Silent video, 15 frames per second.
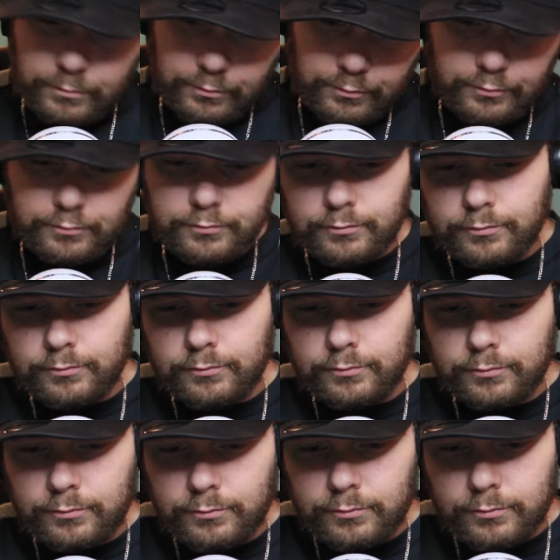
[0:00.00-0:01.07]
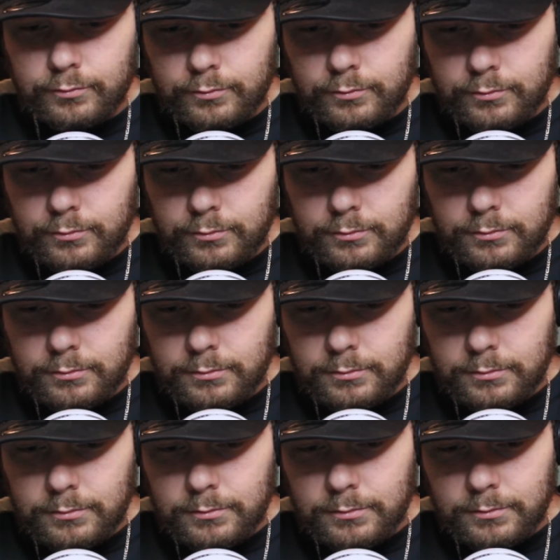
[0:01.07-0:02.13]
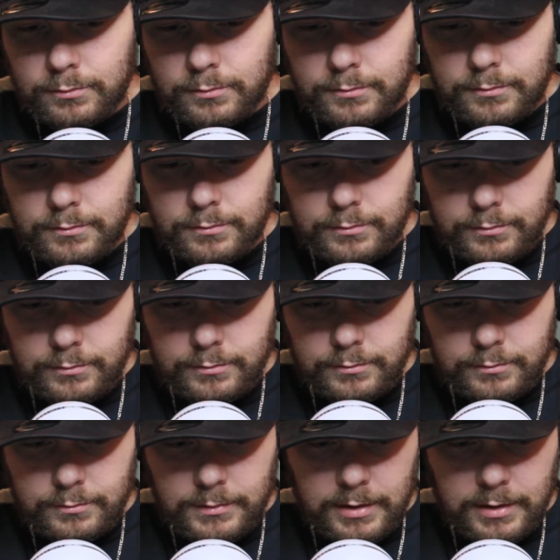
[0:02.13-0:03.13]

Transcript: [no speech]